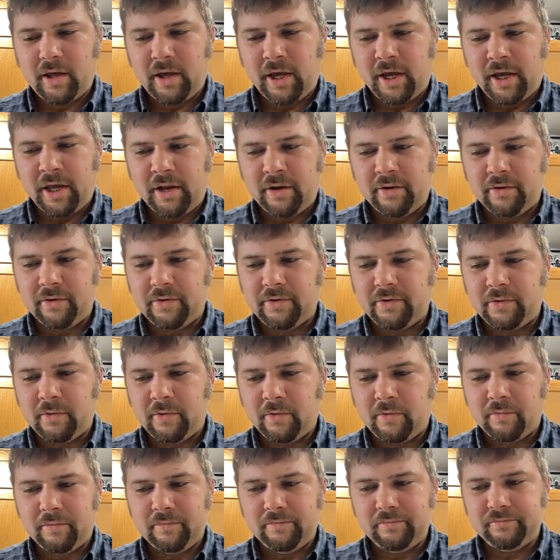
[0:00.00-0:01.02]
And
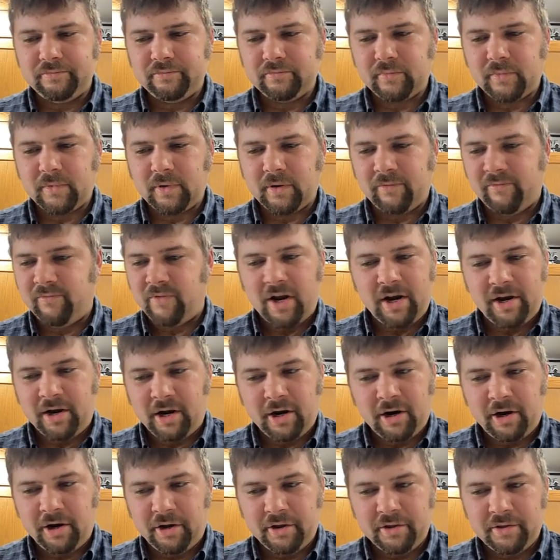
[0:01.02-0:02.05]
so in
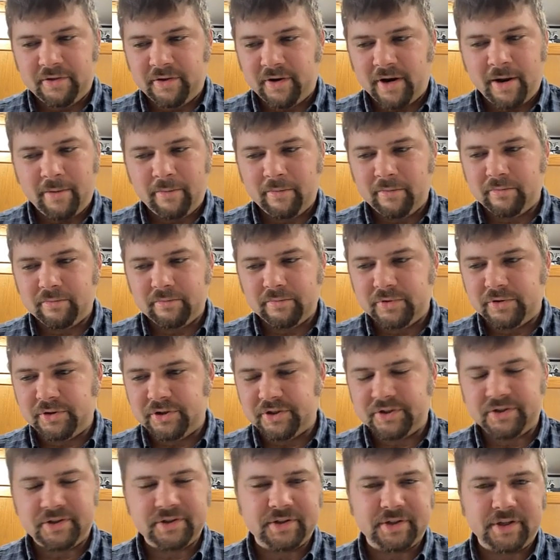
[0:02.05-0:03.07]
veterinarians, and I'm
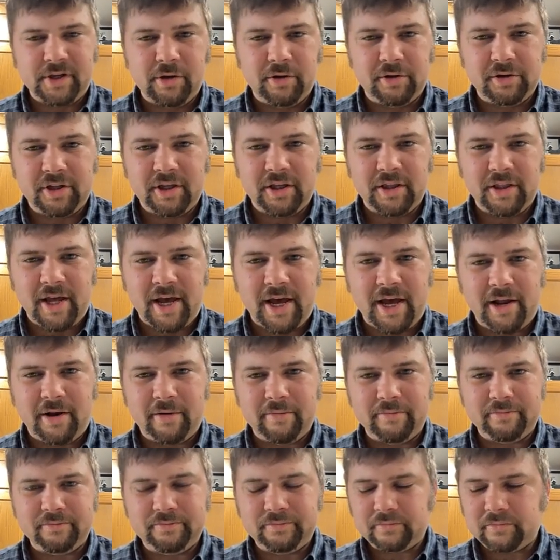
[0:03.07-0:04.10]
just as guilty of
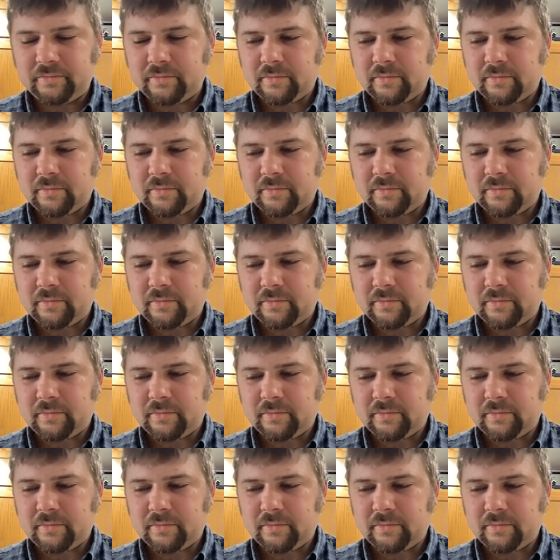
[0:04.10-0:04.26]
that